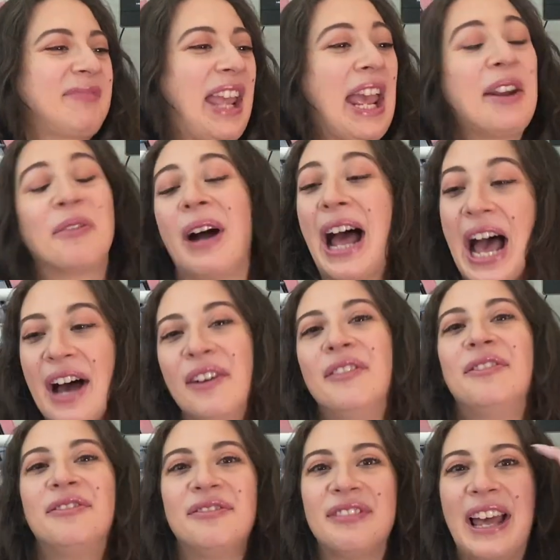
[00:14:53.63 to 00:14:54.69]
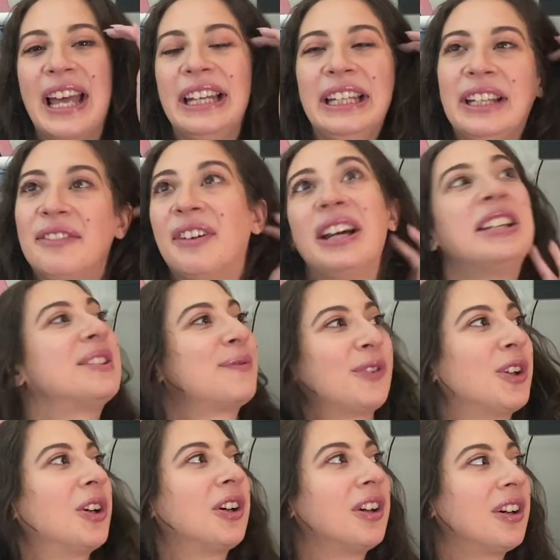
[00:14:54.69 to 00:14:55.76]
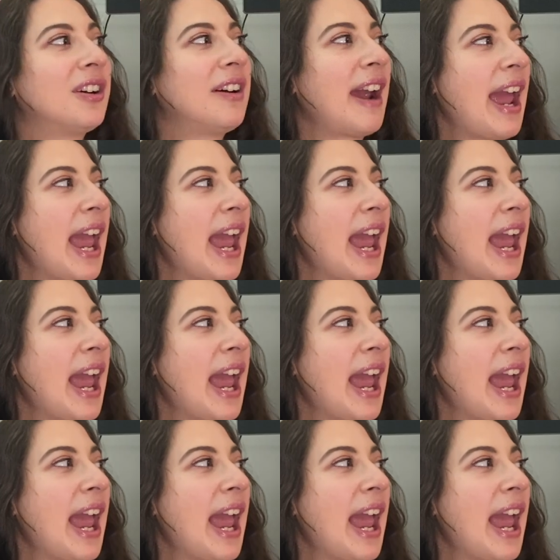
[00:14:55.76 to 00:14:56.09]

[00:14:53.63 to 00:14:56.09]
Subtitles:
I don't have any advice for her,